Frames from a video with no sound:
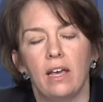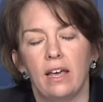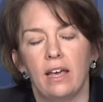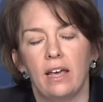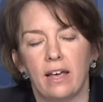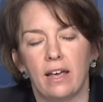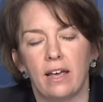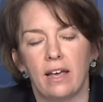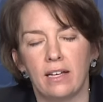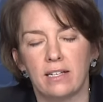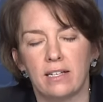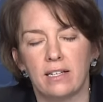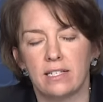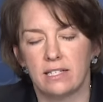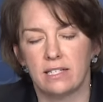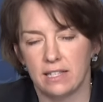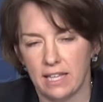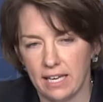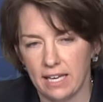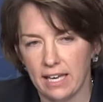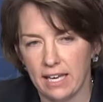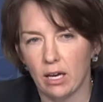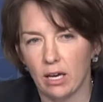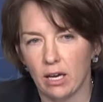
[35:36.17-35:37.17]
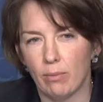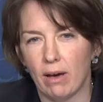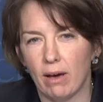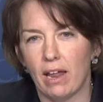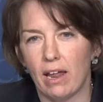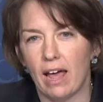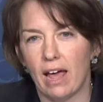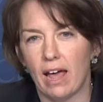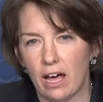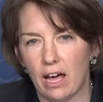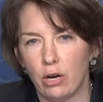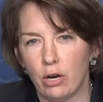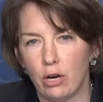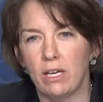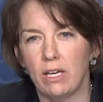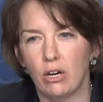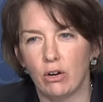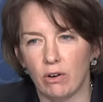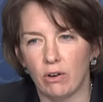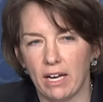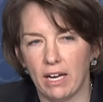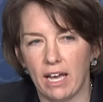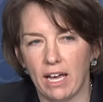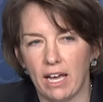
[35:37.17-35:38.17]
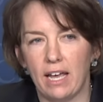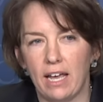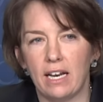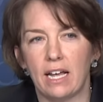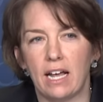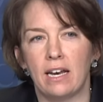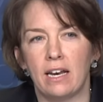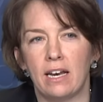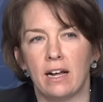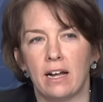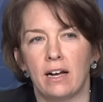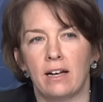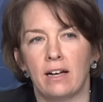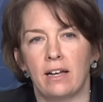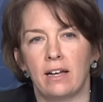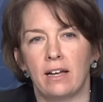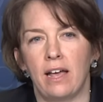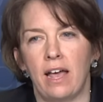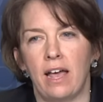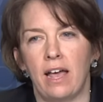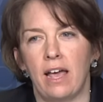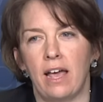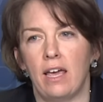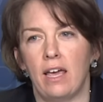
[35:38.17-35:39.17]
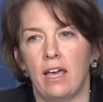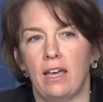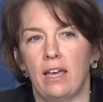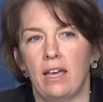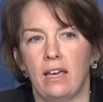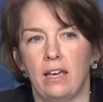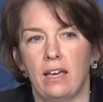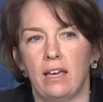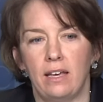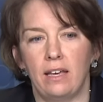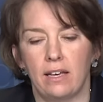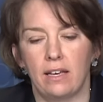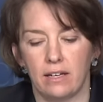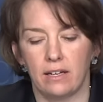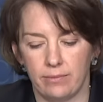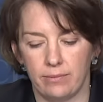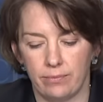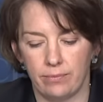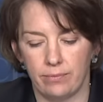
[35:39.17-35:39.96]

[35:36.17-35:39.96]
is thinking about how do we create an, a